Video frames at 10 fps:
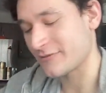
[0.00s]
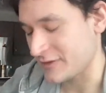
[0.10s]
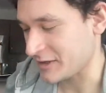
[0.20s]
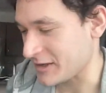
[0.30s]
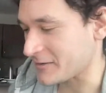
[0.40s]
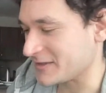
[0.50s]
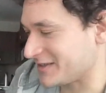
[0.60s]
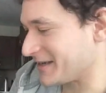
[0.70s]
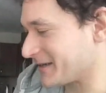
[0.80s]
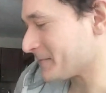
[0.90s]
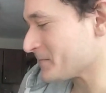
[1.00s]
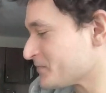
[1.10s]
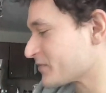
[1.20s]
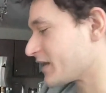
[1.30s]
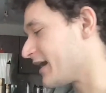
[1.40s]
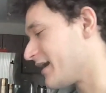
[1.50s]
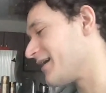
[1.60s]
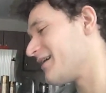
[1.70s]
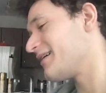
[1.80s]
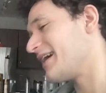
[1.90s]
video is like,
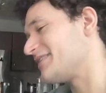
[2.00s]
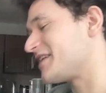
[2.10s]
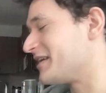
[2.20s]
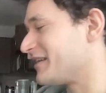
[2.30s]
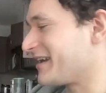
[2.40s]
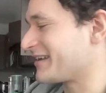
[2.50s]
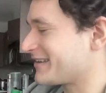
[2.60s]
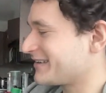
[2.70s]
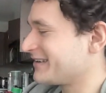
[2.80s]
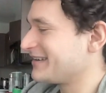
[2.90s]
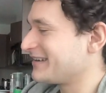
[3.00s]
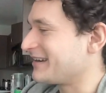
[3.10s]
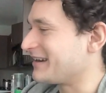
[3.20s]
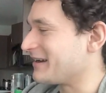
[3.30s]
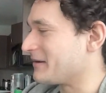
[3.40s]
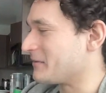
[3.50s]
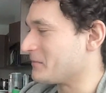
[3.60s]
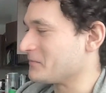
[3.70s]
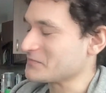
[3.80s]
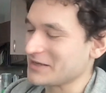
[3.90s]
I say like,
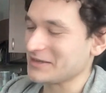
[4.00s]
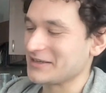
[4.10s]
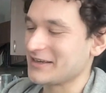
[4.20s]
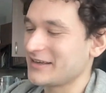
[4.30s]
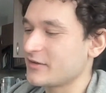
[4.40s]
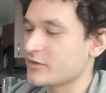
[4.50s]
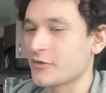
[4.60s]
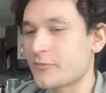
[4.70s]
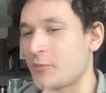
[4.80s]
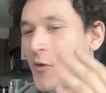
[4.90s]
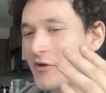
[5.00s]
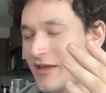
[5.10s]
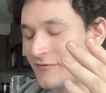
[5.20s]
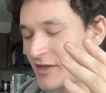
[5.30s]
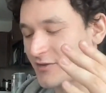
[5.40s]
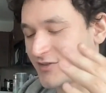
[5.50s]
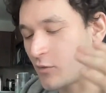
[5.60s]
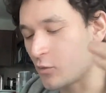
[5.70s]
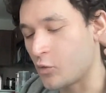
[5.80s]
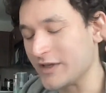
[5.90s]
the point of that video is
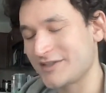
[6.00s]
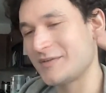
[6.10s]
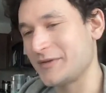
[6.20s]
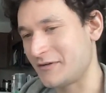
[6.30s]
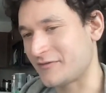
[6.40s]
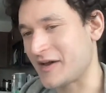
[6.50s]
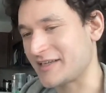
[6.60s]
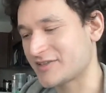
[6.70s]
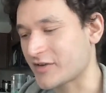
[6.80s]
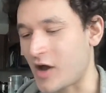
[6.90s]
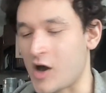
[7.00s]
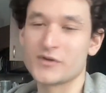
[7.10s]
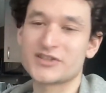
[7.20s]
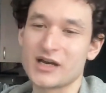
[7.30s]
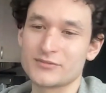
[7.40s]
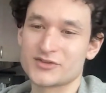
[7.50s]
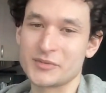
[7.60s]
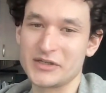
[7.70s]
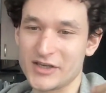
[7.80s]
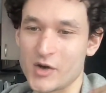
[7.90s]
that wisdom and advice always comes
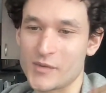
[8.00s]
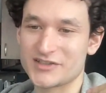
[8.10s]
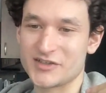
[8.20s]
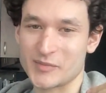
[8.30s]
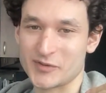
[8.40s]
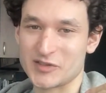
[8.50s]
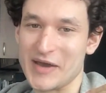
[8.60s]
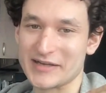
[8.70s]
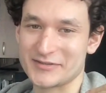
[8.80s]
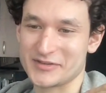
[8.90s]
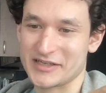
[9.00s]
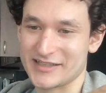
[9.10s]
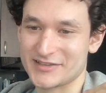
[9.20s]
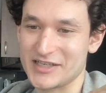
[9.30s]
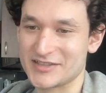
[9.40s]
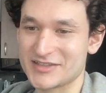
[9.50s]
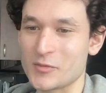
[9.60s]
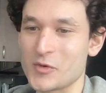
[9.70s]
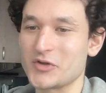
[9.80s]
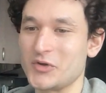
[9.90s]
from an egoistic perspective. Like it's
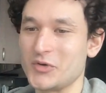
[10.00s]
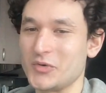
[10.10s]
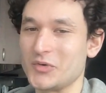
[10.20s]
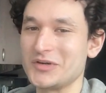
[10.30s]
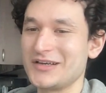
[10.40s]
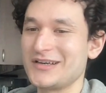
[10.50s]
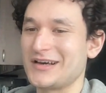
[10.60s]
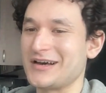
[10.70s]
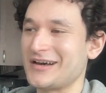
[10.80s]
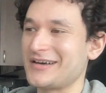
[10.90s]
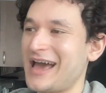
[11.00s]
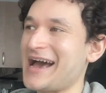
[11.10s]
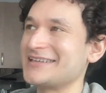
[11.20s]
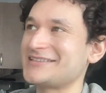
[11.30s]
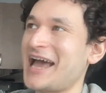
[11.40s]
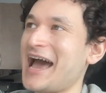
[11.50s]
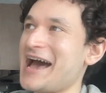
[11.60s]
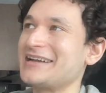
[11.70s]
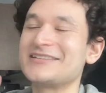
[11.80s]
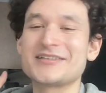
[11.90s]
someone who has
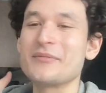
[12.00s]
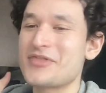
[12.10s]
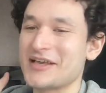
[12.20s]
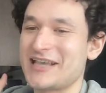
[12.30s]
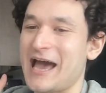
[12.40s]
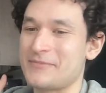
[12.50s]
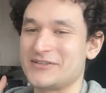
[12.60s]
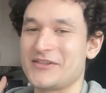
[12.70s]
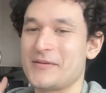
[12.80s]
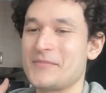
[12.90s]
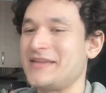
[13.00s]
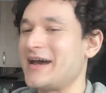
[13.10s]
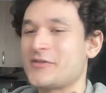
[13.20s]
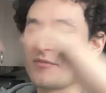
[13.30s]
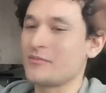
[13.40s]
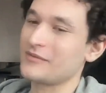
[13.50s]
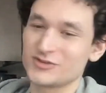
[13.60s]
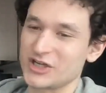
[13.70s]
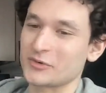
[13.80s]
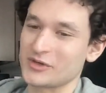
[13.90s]
had some things happen to them, and now they're
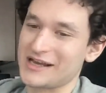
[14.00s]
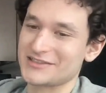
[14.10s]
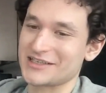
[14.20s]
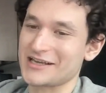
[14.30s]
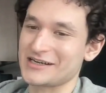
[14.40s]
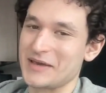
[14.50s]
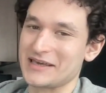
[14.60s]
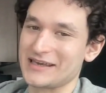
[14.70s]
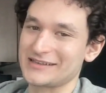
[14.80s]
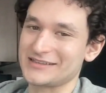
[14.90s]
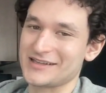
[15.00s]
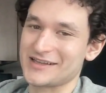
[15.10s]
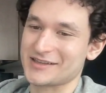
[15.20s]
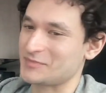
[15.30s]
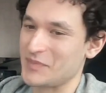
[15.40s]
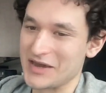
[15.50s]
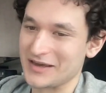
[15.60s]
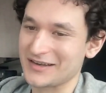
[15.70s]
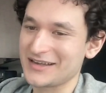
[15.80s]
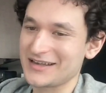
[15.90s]
generalizing it and making it into like this
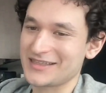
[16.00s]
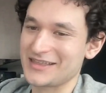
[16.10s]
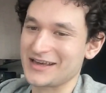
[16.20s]
big thing